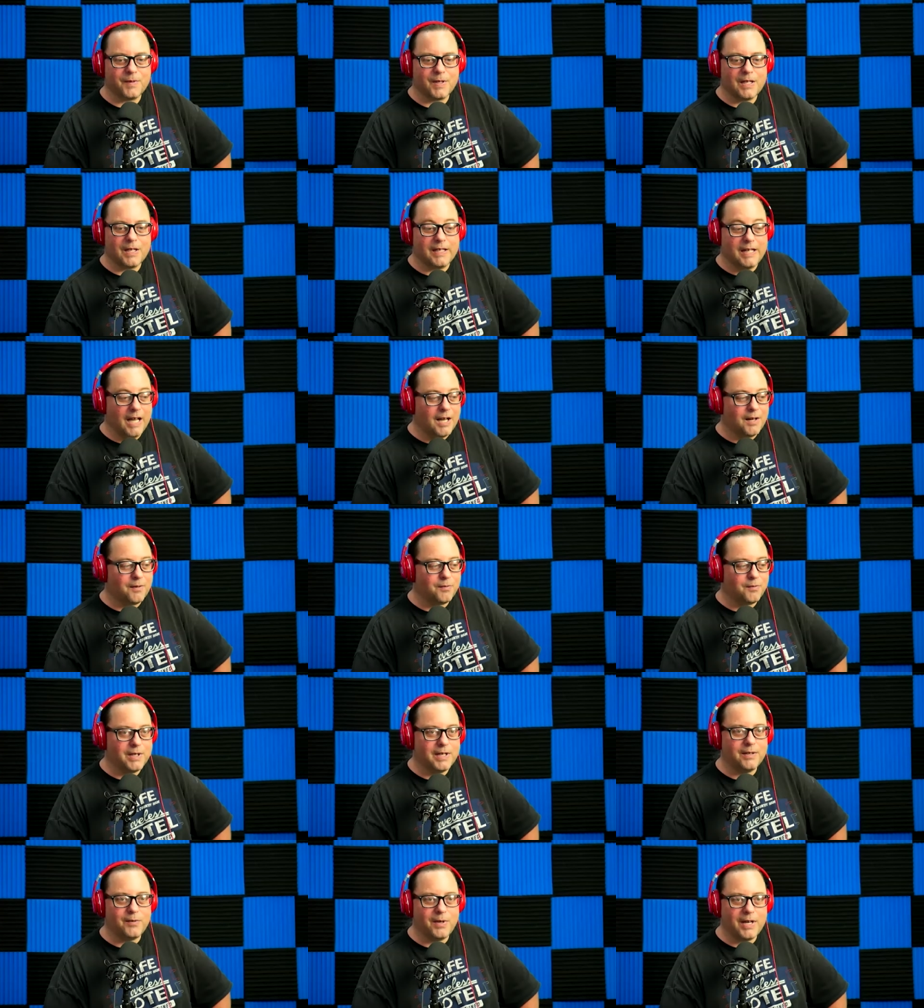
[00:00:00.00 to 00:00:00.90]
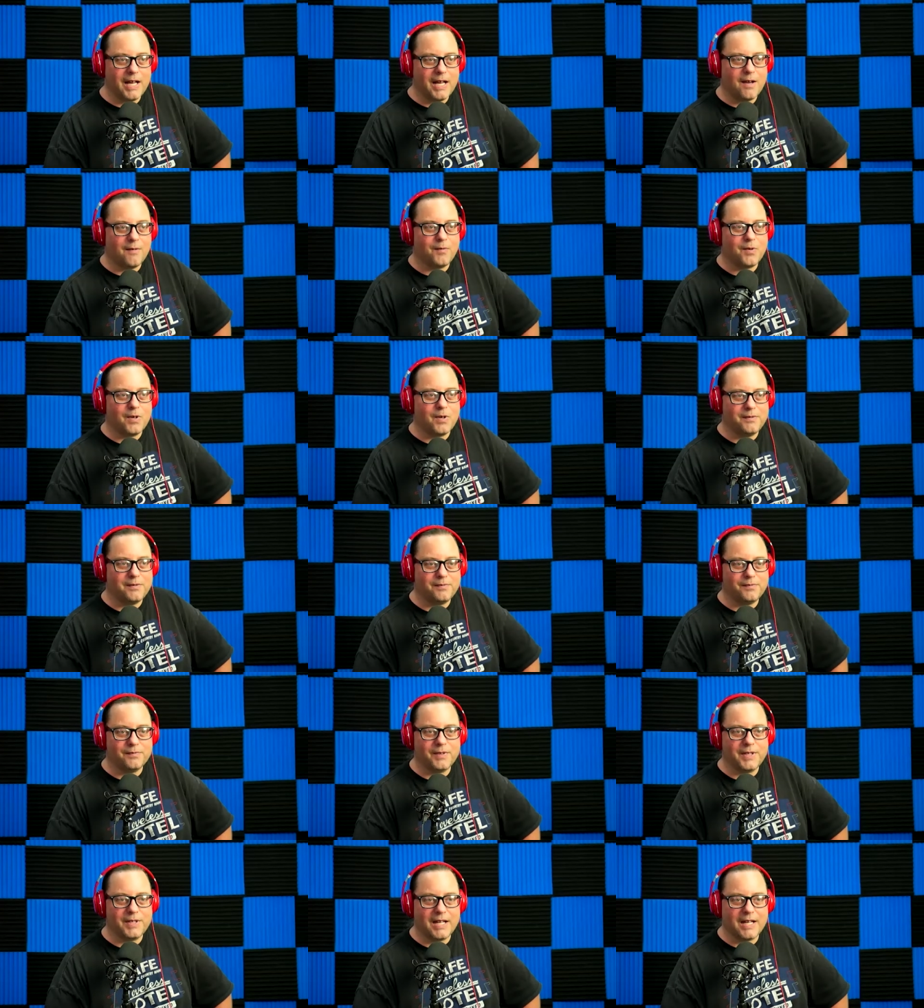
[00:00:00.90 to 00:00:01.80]
Yeah, we we have one.
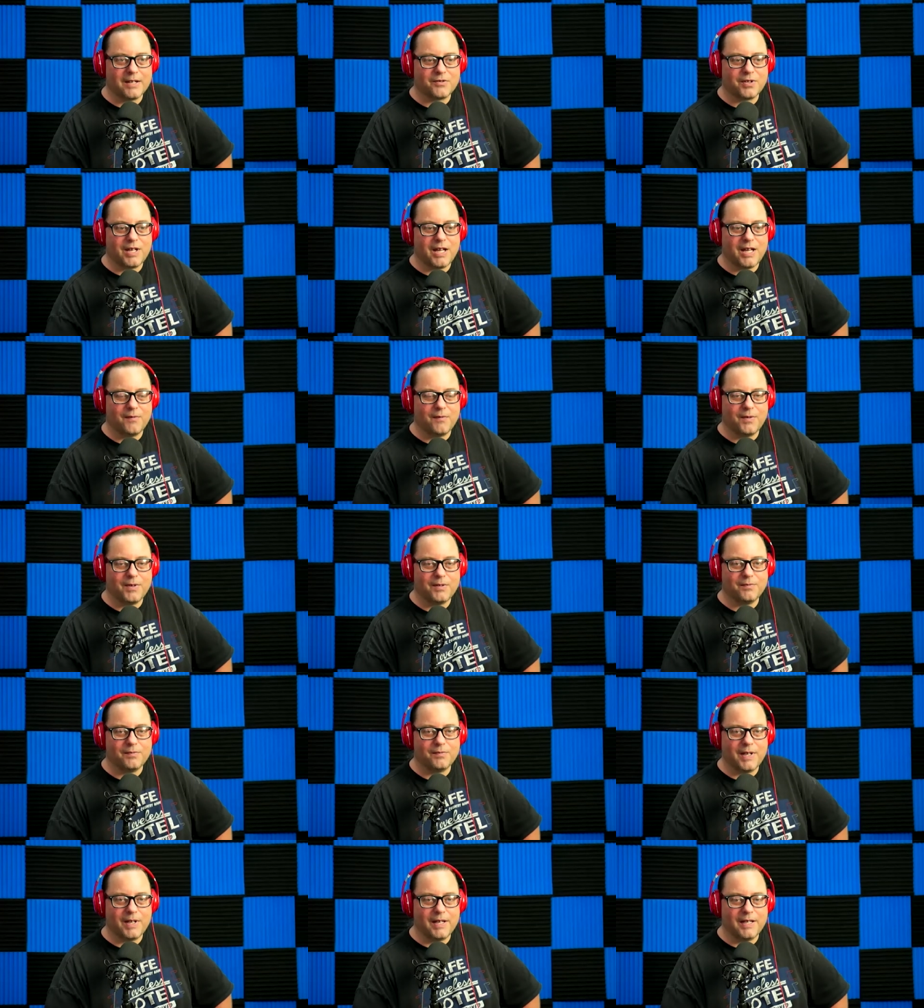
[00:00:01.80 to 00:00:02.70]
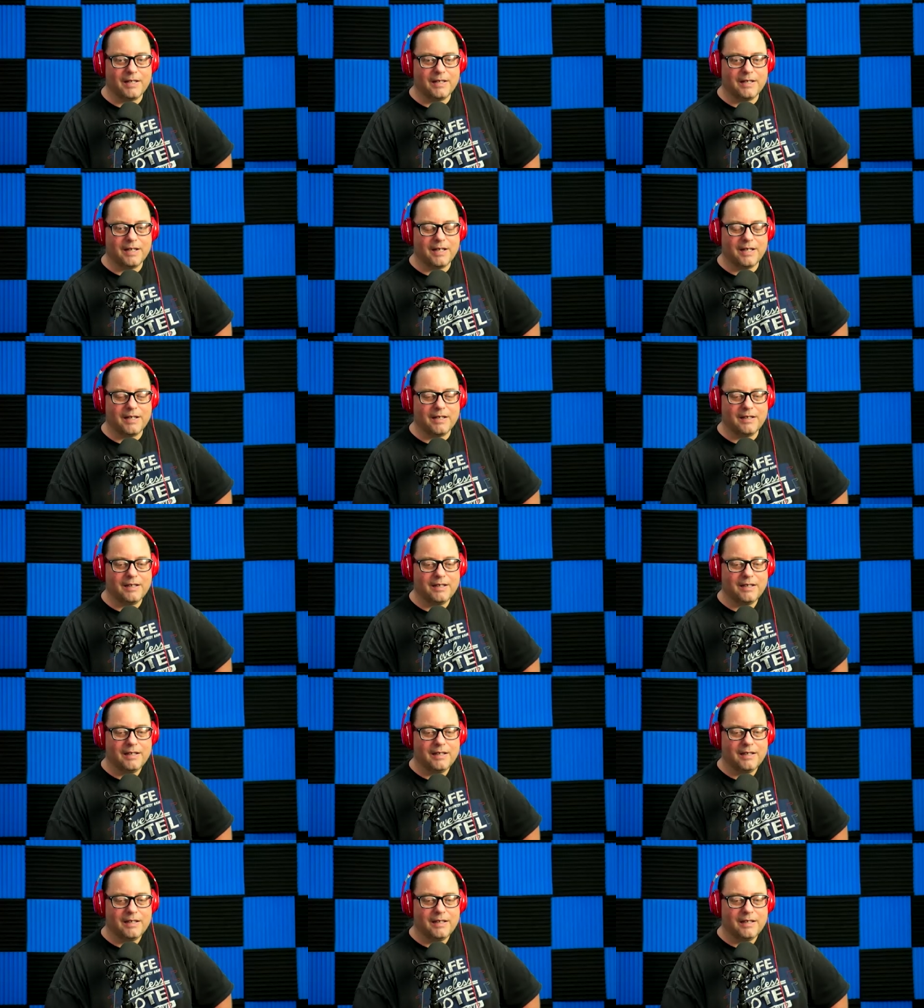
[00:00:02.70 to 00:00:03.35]
We actually nice. have one, and uh,